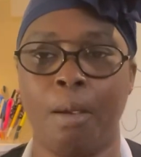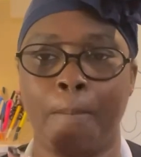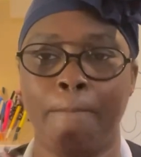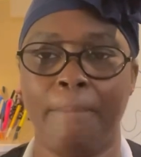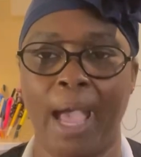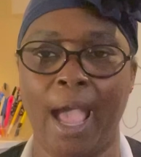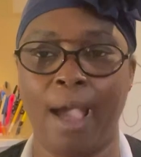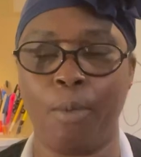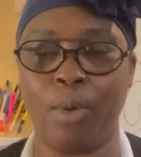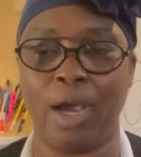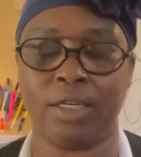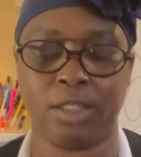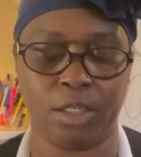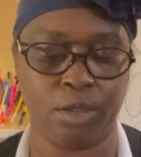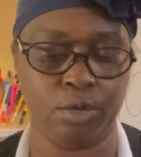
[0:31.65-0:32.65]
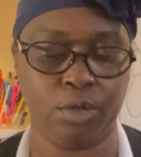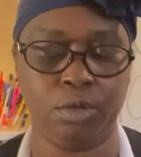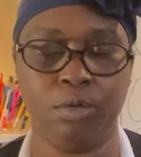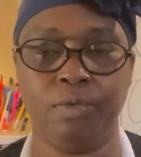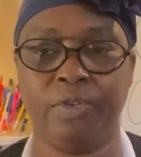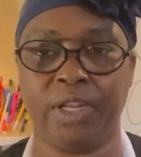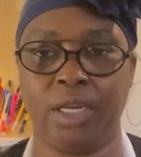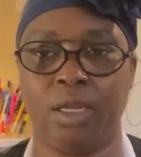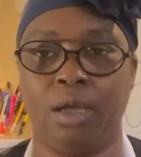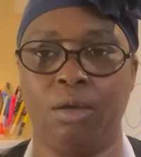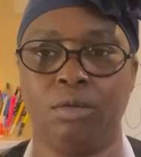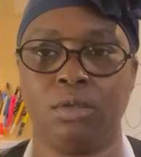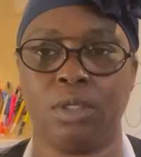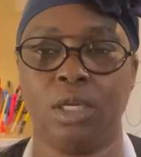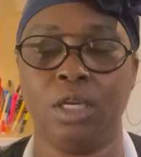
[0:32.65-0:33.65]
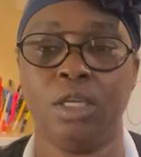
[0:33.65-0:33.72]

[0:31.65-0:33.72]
by watching YouTube videos.